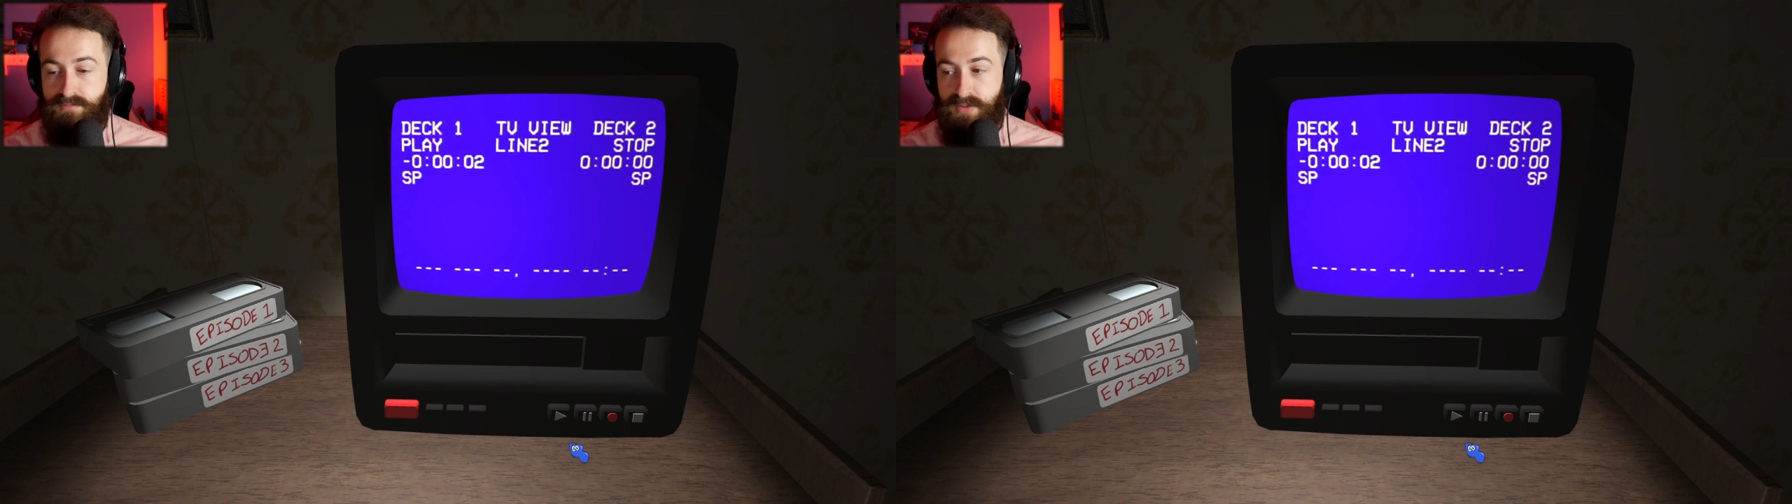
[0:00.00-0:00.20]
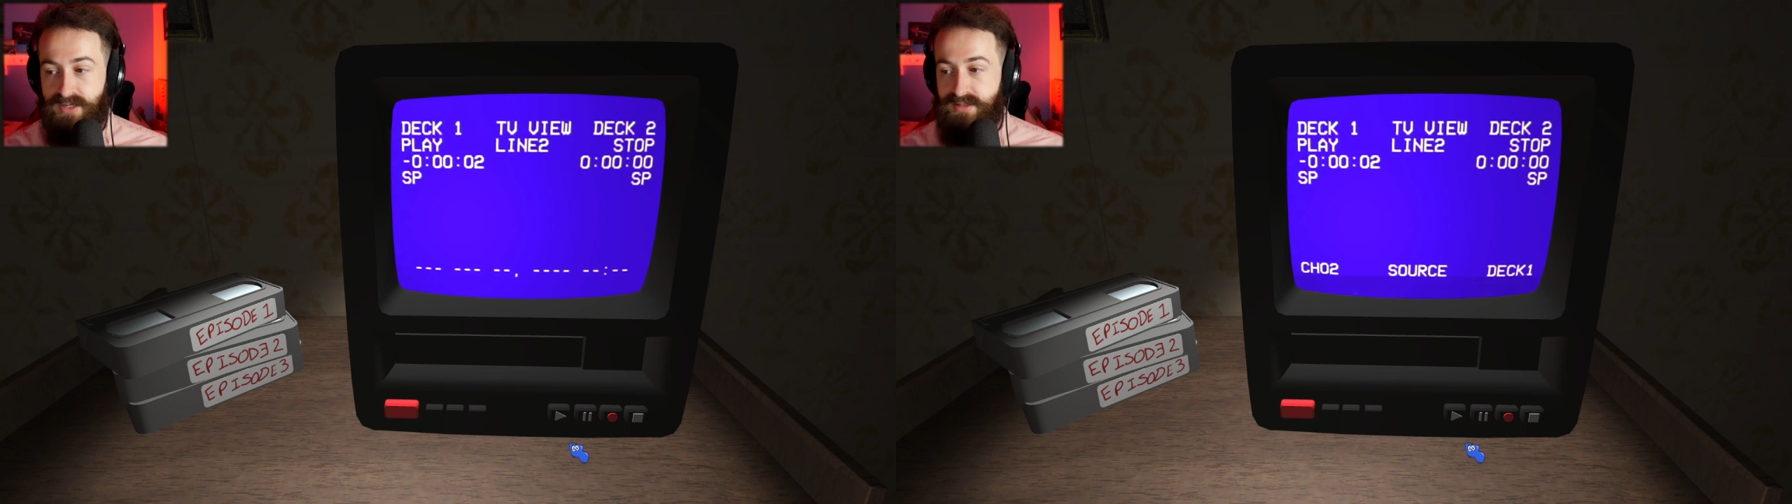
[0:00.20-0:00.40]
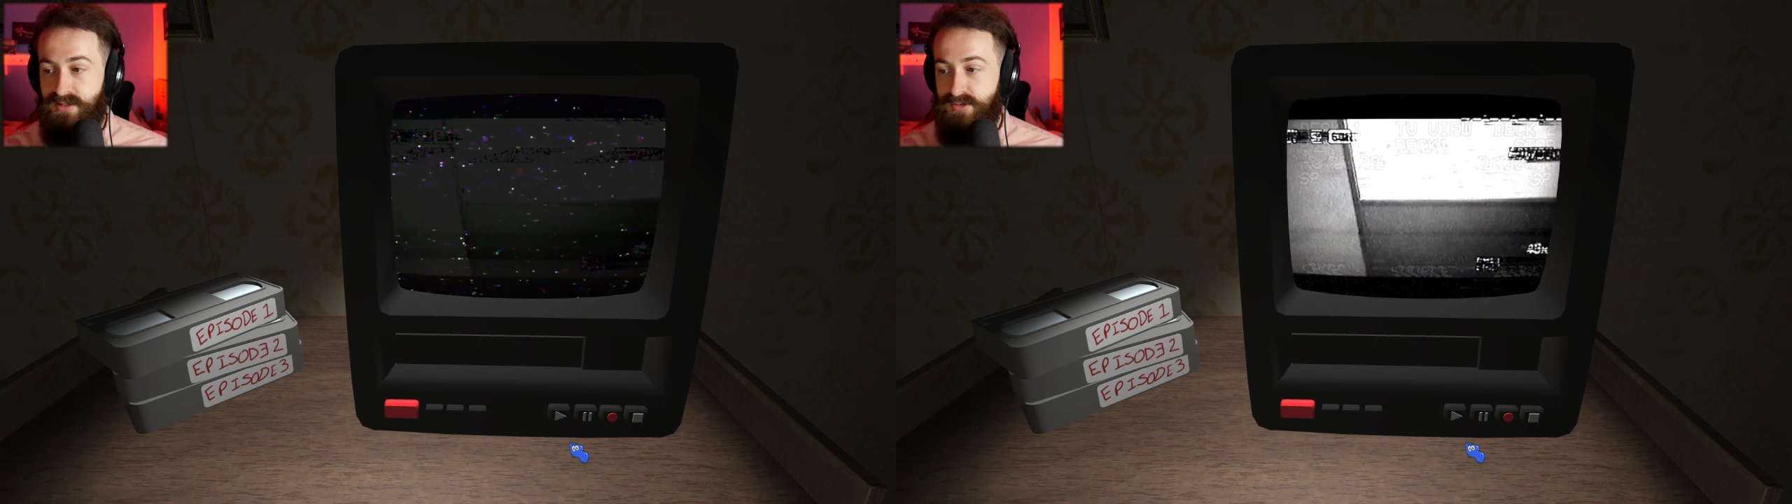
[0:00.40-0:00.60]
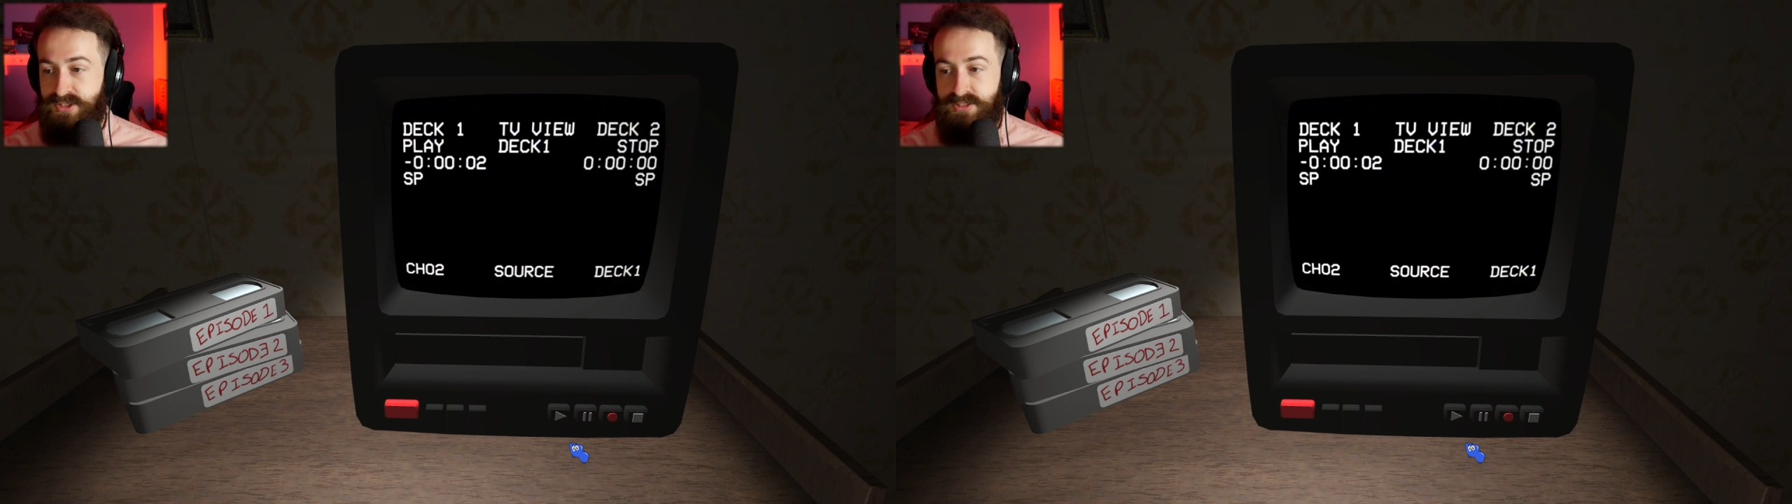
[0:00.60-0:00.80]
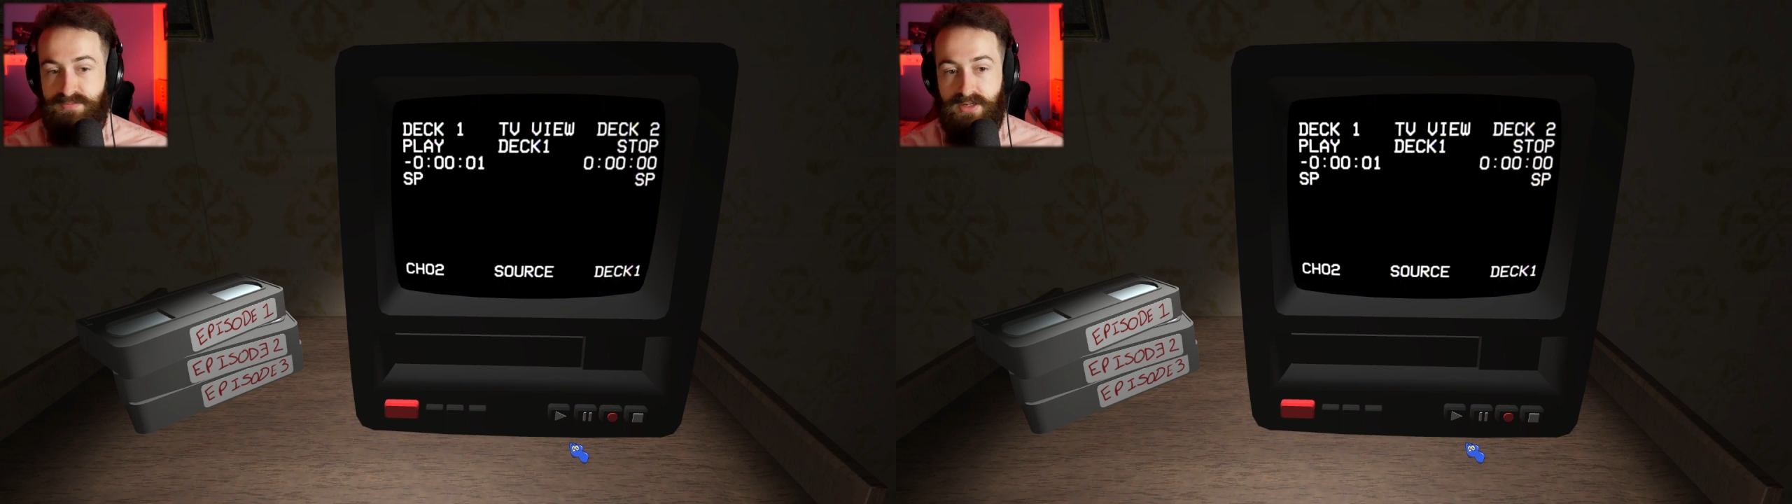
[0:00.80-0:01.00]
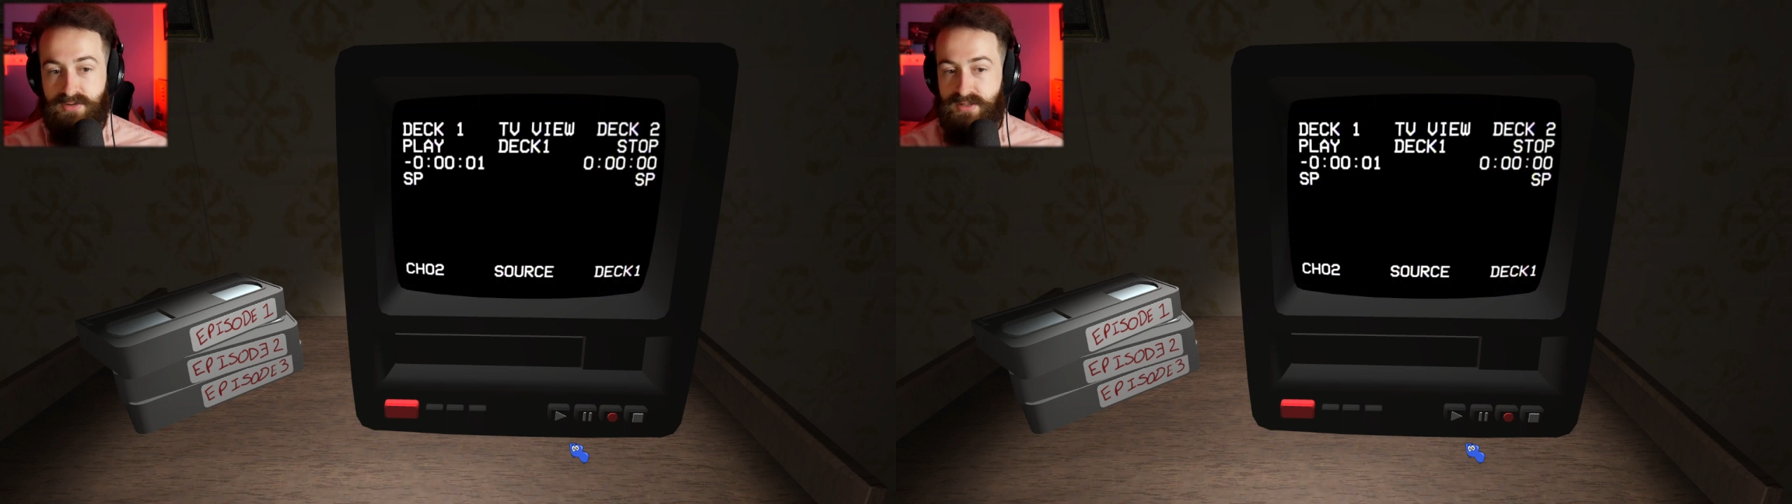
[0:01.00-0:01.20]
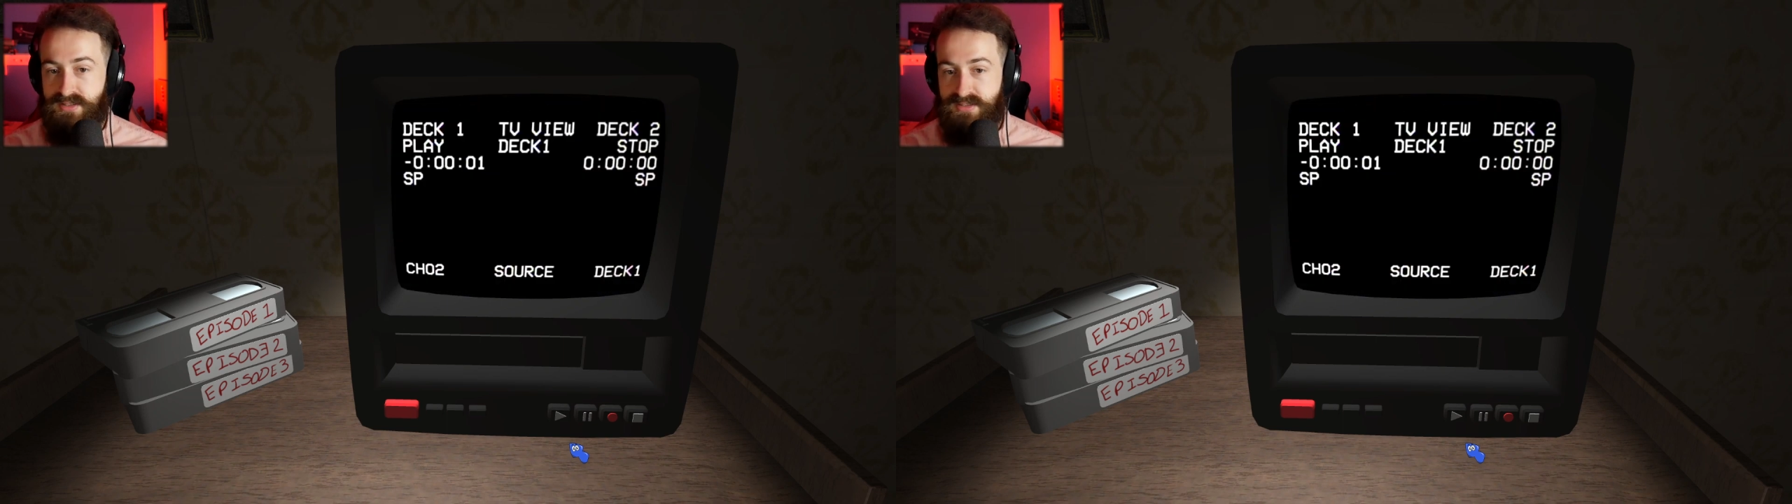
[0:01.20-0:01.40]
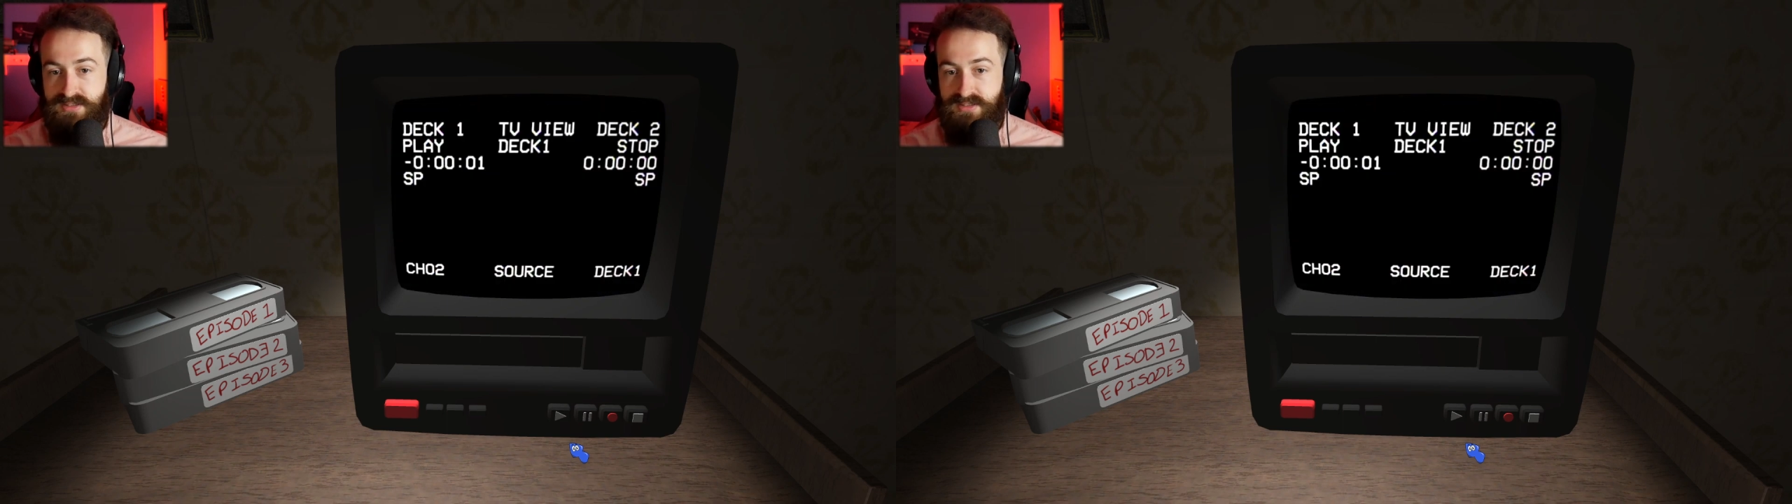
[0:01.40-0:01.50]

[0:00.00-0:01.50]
but their spirit